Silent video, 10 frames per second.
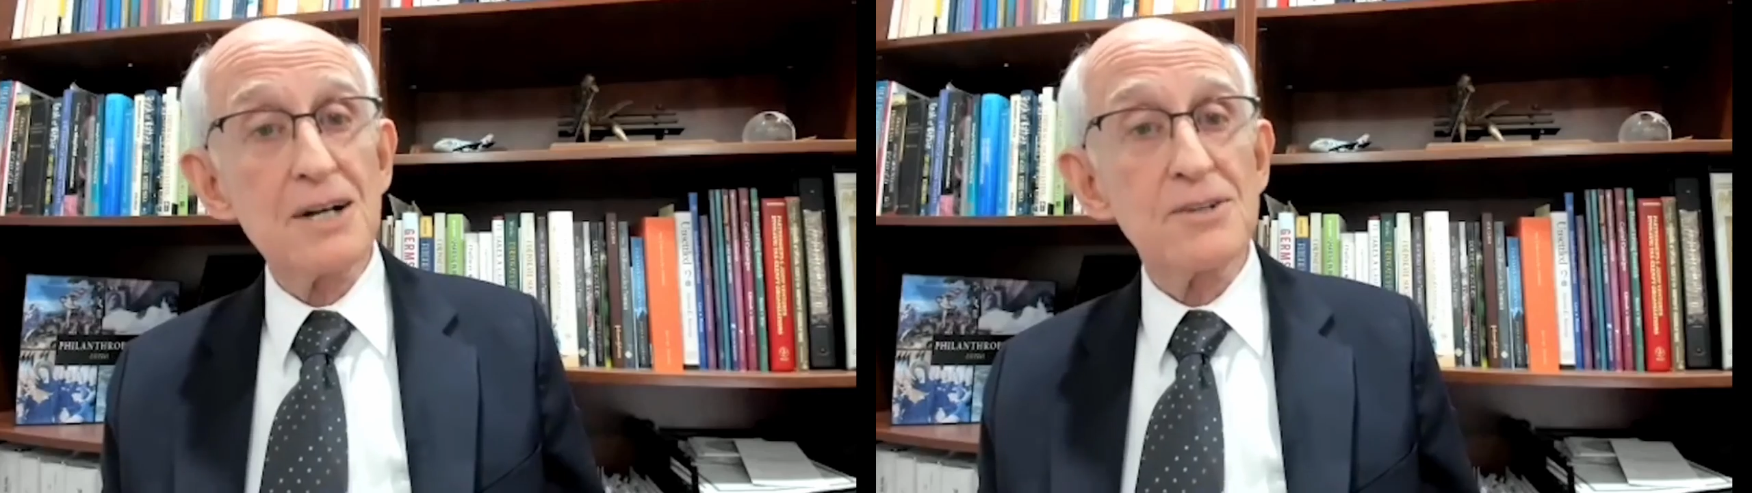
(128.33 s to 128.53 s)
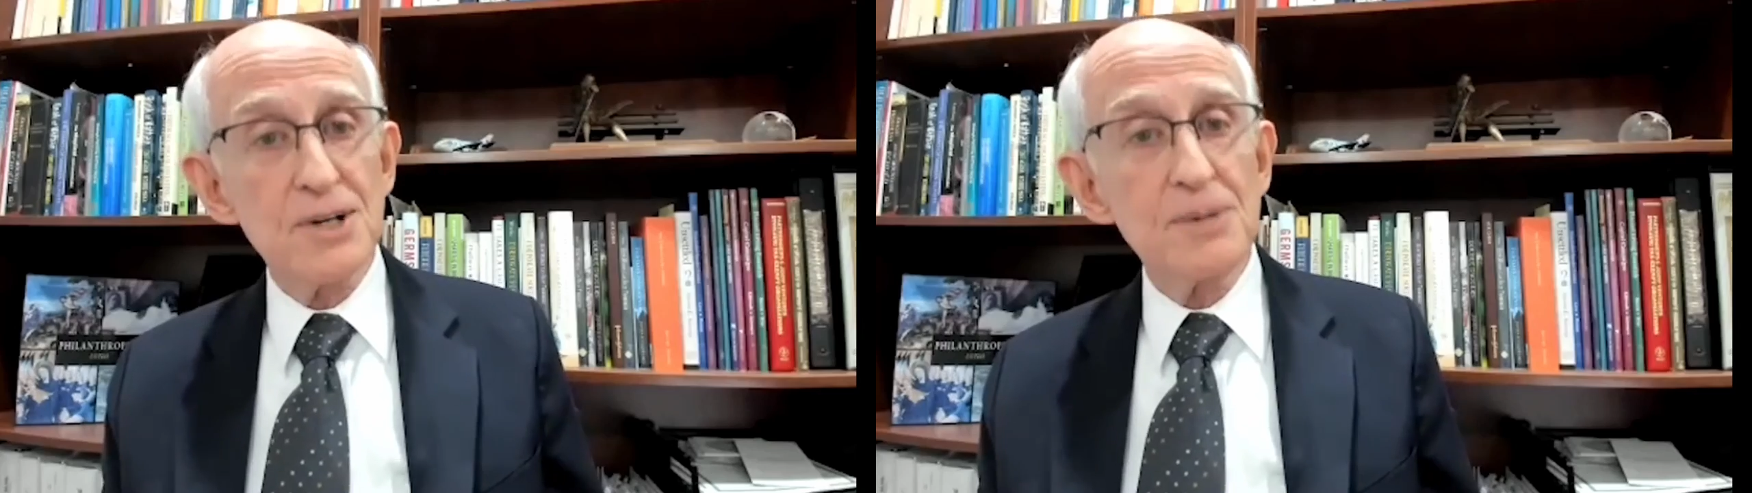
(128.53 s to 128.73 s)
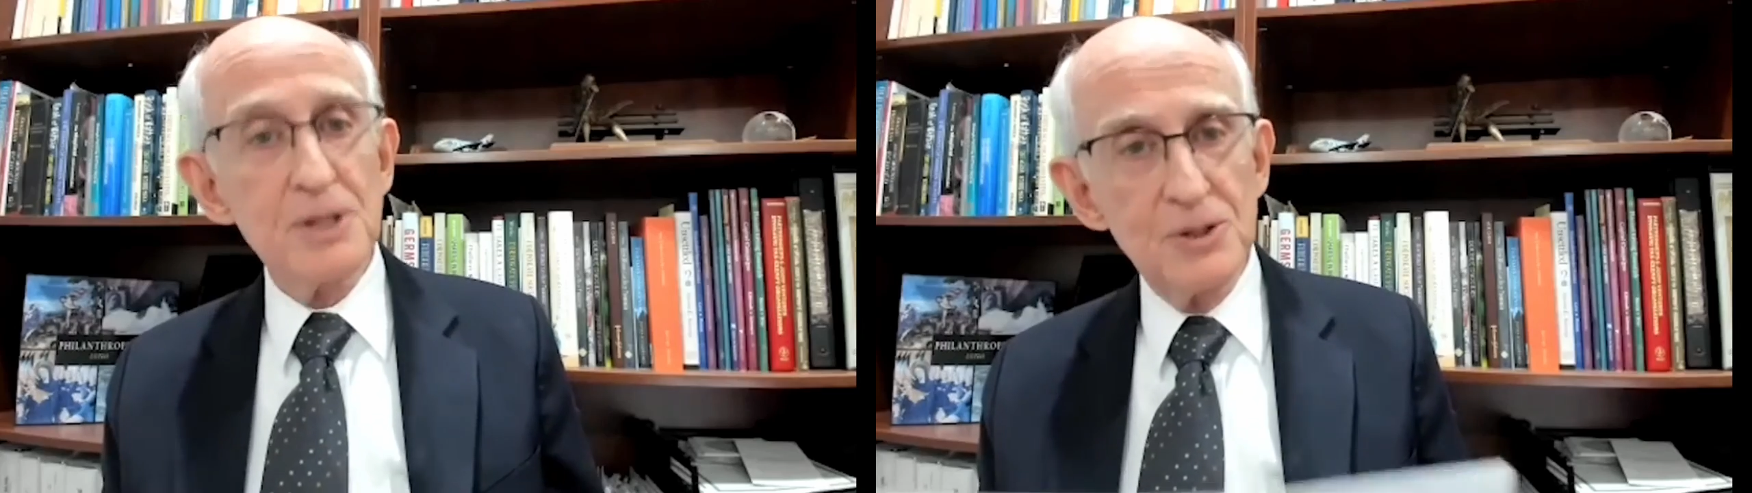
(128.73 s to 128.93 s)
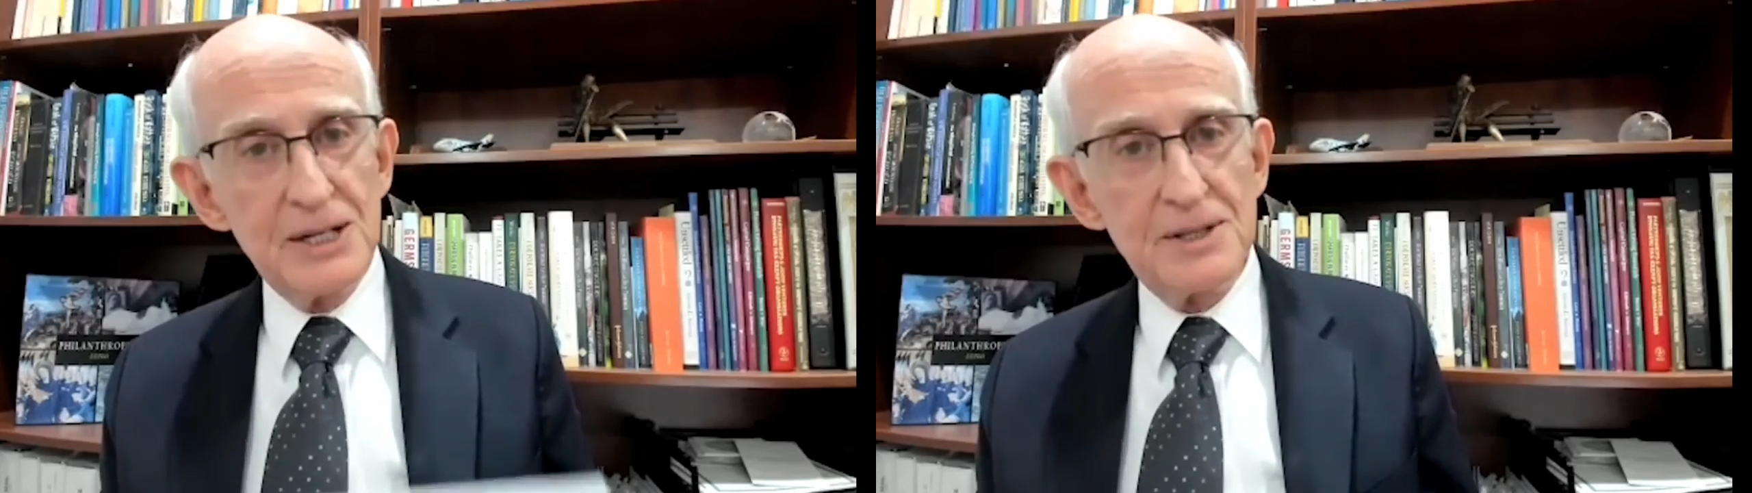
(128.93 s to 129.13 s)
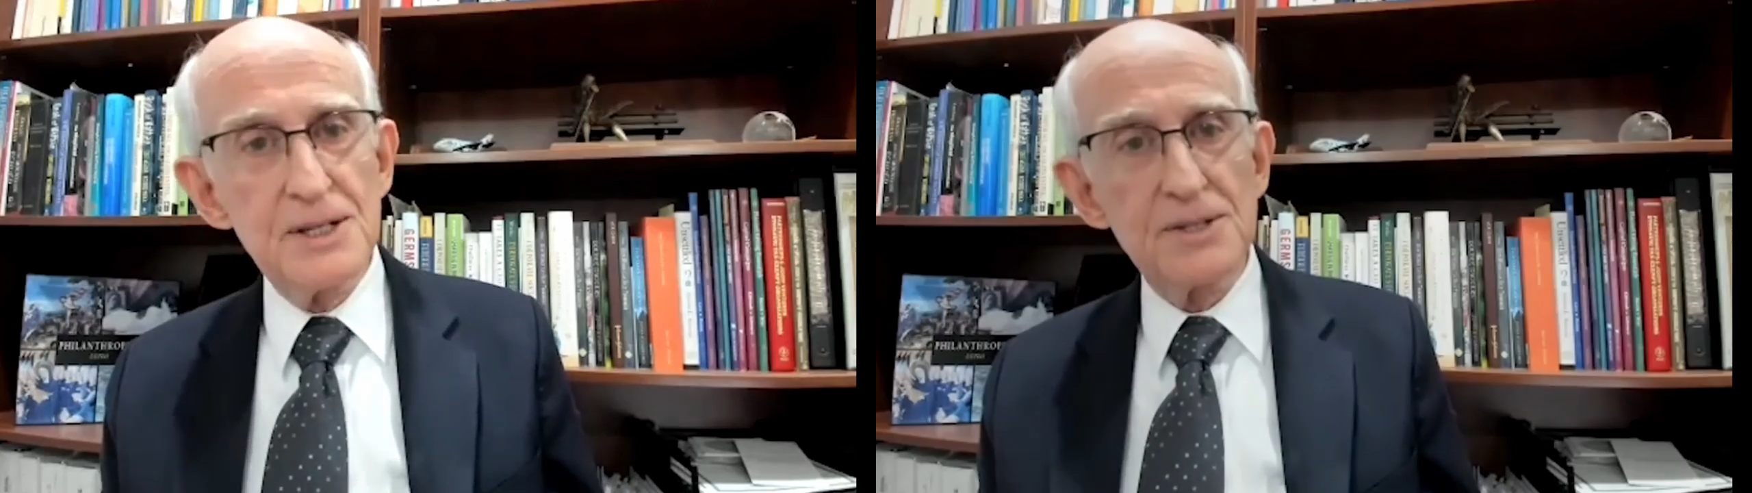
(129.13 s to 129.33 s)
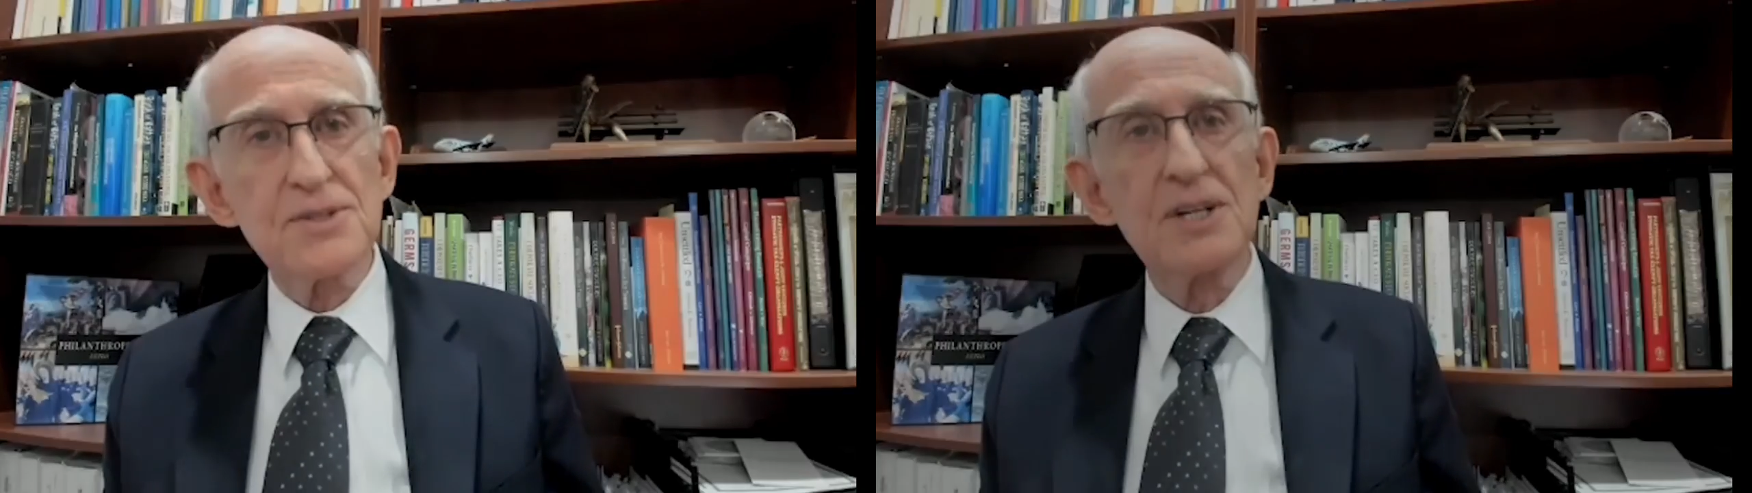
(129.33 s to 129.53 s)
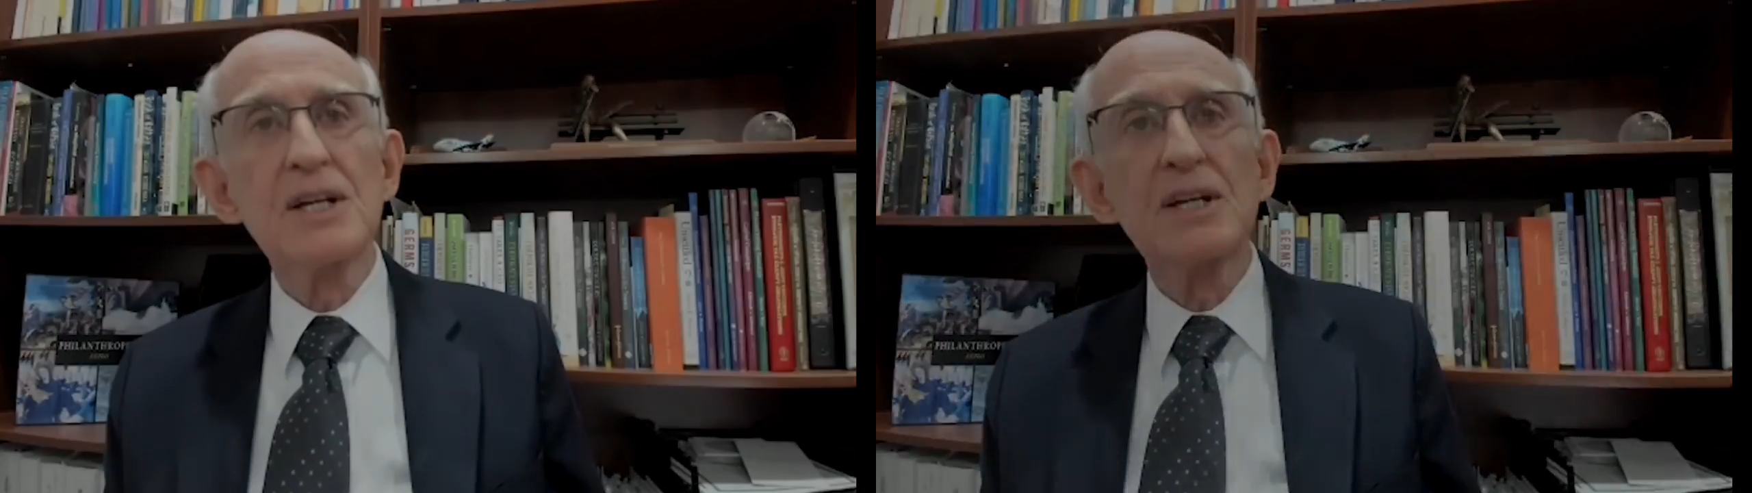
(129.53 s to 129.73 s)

something like this.